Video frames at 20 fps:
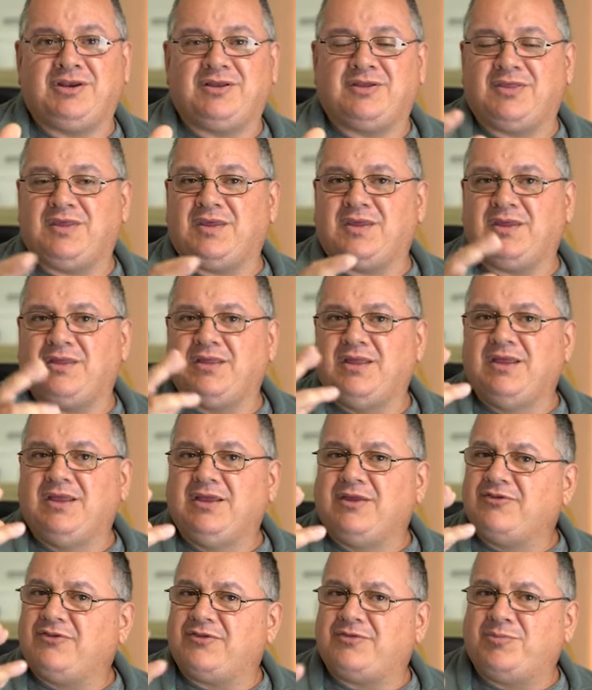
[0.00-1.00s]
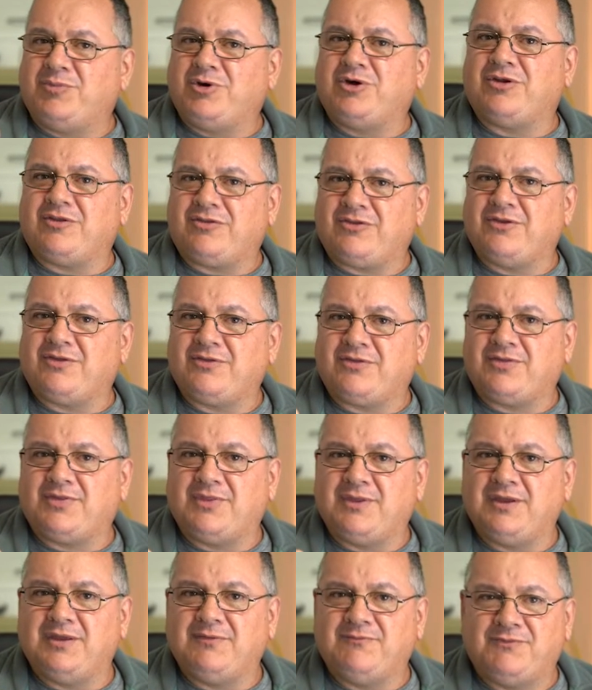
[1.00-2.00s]
I think it just monitors
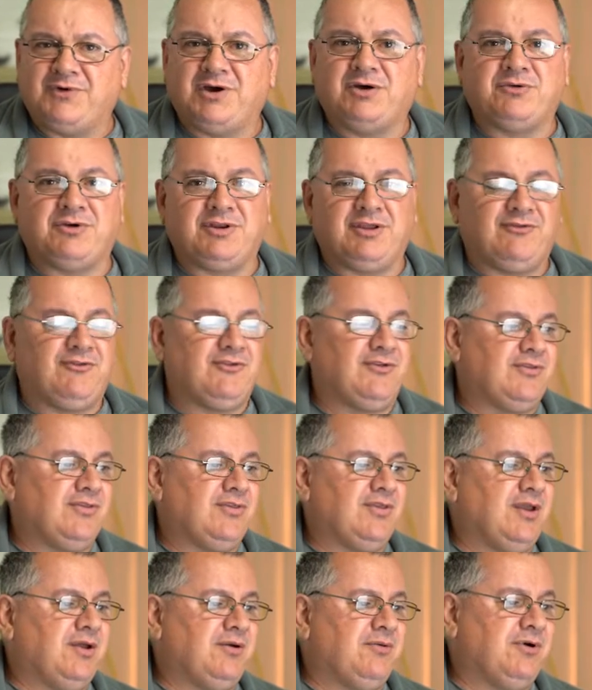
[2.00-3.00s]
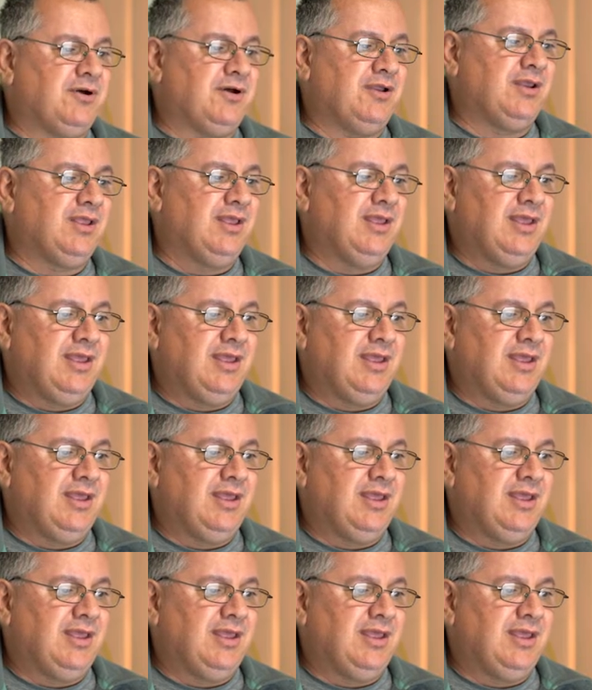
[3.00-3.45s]
the voltage and so on.